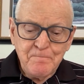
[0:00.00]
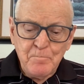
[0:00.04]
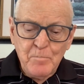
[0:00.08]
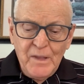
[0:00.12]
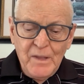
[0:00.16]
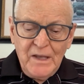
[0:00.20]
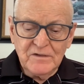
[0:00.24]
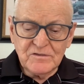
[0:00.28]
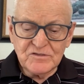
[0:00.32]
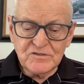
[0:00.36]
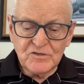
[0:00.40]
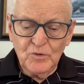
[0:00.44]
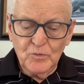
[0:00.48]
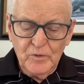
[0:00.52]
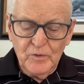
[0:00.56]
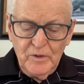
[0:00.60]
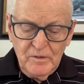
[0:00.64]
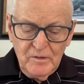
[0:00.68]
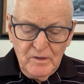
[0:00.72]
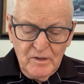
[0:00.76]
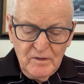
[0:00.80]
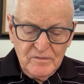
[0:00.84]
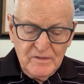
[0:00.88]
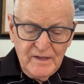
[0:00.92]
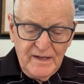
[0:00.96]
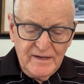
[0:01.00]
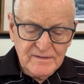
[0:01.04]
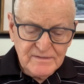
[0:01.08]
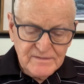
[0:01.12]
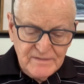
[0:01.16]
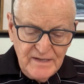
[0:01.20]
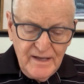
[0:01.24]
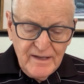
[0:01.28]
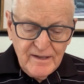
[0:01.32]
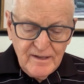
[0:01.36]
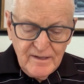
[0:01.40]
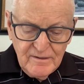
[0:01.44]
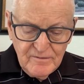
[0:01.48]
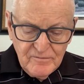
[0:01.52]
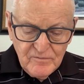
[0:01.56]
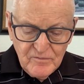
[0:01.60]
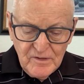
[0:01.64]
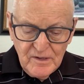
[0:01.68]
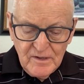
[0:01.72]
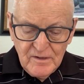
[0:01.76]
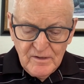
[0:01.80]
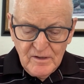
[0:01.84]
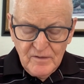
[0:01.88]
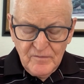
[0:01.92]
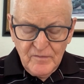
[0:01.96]
And so we, that day,
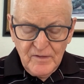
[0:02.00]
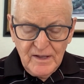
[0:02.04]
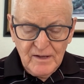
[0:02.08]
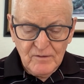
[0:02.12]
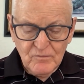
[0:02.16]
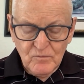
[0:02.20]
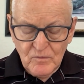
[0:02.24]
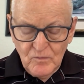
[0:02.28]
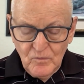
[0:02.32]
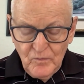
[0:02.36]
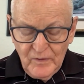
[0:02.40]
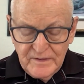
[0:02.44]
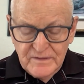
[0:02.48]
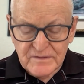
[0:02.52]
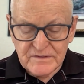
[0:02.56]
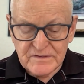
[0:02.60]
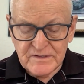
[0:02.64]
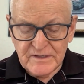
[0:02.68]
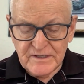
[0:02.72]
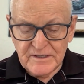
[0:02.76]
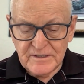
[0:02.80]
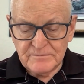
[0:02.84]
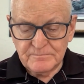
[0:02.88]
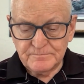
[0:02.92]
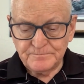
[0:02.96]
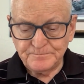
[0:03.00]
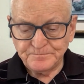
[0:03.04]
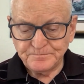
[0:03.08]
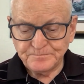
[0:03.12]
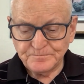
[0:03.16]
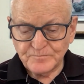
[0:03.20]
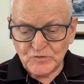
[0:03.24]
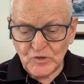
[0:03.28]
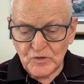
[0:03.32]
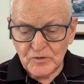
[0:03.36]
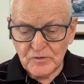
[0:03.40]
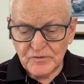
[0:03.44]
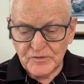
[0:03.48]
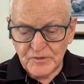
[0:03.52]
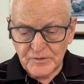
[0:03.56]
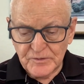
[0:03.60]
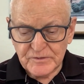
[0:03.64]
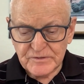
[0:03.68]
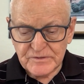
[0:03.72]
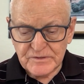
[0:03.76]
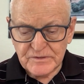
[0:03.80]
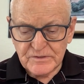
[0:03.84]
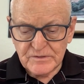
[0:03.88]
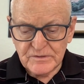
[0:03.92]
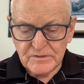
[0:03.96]
then on that Wednesday, or
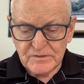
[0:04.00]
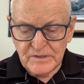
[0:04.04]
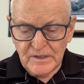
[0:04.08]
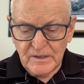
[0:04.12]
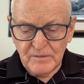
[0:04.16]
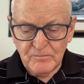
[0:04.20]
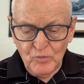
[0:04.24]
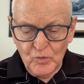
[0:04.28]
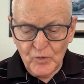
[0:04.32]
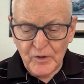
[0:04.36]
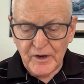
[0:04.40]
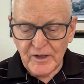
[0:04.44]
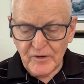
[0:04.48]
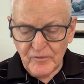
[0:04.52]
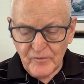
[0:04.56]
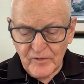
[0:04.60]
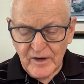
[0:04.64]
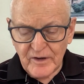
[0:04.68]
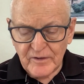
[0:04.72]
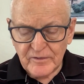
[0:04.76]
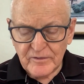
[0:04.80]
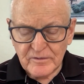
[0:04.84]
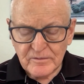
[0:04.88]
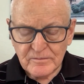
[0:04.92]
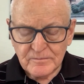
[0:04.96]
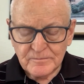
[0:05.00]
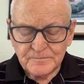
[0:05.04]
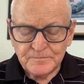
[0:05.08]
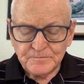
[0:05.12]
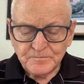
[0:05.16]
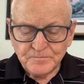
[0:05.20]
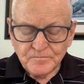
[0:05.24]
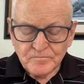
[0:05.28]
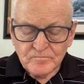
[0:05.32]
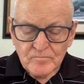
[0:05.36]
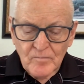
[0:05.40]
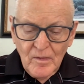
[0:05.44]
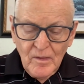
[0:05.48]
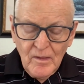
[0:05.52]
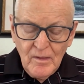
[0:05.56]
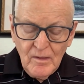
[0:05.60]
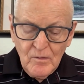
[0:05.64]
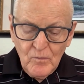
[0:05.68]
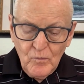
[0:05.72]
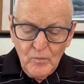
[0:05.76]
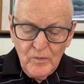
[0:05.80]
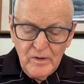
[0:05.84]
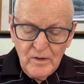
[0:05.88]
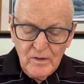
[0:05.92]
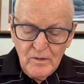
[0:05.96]
Thursday morning rather,
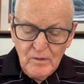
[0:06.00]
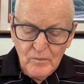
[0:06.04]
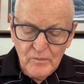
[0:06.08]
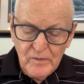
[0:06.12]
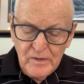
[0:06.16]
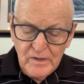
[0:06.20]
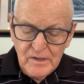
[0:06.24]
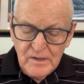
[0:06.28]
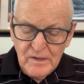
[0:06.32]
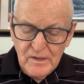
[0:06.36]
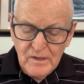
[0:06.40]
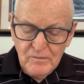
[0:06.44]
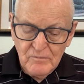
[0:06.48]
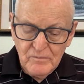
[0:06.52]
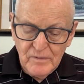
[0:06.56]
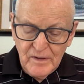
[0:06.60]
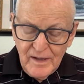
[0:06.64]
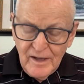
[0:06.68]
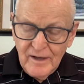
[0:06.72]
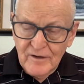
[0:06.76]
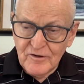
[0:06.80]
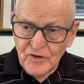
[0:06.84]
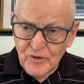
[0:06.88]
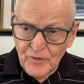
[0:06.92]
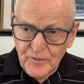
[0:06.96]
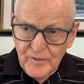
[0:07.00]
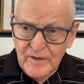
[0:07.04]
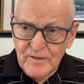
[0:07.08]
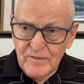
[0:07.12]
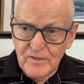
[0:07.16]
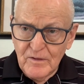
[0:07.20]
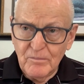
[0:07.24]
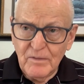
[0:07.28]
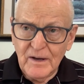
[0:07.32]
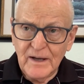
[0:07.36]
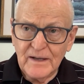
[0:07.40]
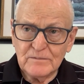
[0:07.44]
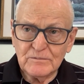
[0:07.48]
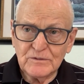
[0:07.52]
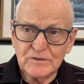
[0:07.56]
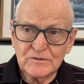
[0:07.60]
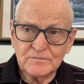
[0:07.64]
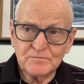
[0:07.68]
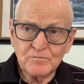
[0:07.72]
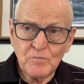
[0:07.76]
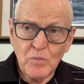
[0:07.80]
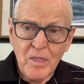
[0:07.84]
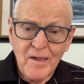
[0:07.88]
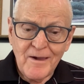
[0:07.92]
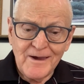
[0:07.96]
We began to read the
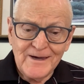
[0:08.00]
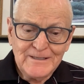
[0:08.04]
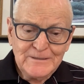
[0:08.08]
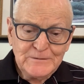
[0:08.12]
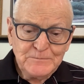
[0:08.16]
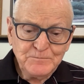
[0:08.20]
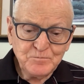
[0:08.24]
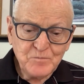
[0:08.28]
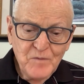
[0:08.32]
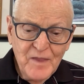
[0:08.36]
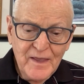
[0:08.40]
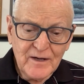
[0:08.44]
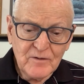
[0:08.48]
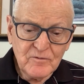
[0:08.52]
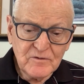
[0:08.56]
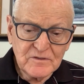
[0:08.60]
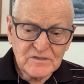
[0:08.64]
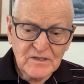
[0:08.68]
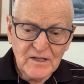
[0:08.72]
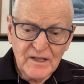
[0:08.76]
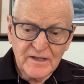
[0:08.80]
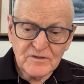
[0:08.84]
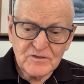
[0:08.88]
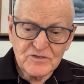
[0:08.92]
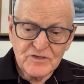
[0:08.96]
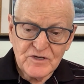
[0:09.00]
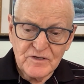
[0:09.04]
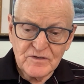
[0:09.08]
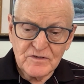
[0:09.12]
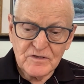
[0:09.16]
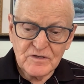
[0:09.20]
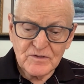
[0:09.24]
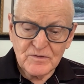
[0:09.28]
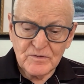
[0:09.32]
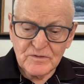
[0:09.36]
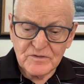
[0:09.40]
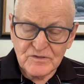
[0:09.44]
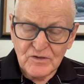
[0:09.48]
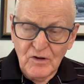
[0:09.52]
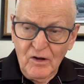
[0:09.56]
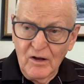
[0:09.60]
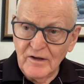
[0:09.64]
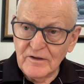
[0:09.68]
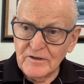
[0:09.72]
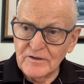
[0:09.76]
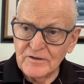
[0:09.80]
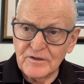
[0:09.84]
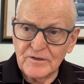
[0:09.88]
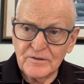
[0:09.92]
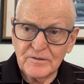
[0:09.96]
Bible, and it was like Jesus was
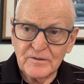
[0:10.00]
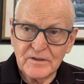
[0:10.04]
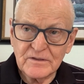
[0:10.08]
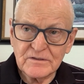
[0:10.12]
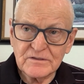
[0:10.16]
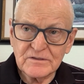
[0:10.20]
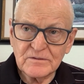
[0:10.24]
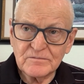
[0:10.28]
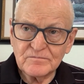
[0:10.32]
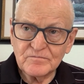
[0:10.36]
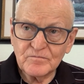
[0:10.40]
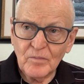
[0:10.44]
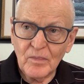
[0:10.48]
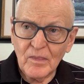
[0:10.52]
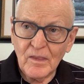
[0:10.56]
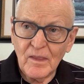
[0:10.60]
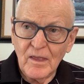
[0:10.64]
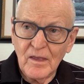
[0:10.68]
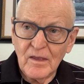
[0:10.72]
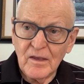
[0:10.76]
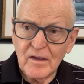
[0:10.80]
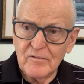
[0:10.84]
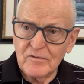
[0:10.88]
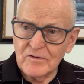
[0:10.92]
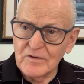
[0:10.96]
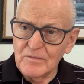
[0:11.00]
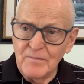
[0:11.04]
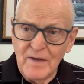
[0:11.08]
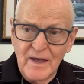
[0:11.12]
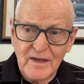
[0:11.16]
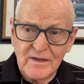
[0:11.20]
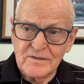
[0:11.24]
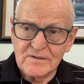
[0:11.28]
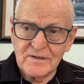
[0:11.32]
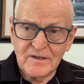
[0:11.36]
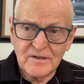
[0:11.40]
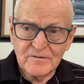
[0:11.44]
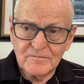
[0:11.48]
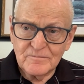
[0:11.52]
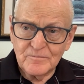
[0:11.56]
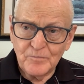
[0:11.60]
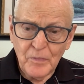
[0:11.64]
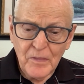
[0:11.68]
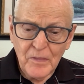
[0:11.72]
talking to us. It was amazing.